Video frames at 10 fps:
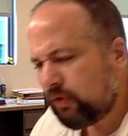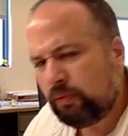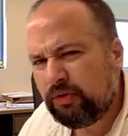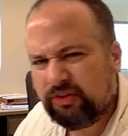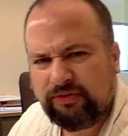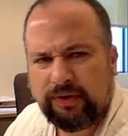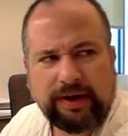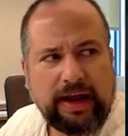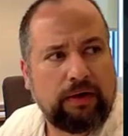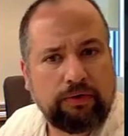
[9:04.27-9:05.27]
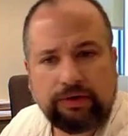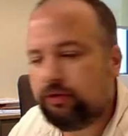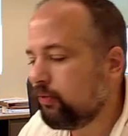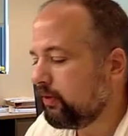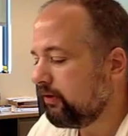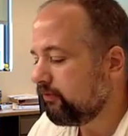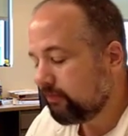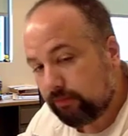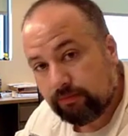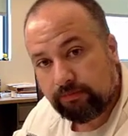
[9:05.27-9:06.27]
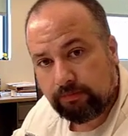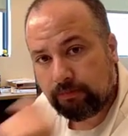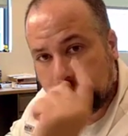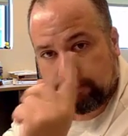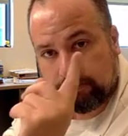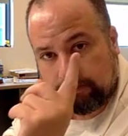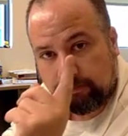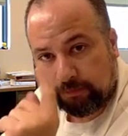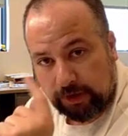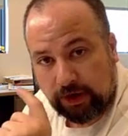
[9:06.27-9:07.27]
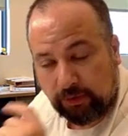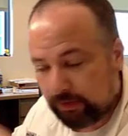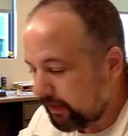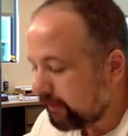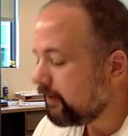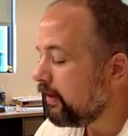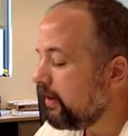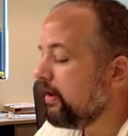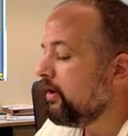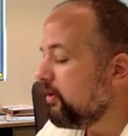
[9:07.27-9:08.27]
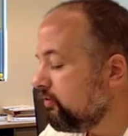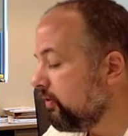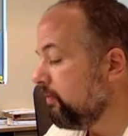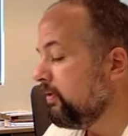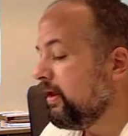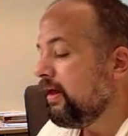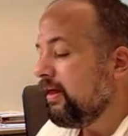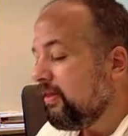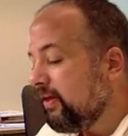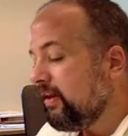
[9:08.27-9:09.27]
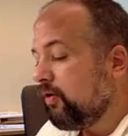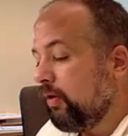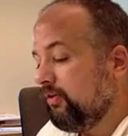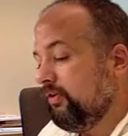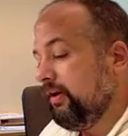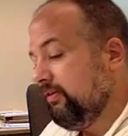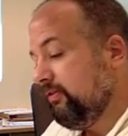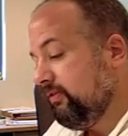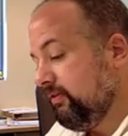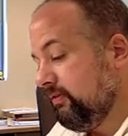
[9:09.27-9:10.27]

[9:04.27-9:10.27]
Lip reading: which is very counterintuitive. But are you with me? So then the question is,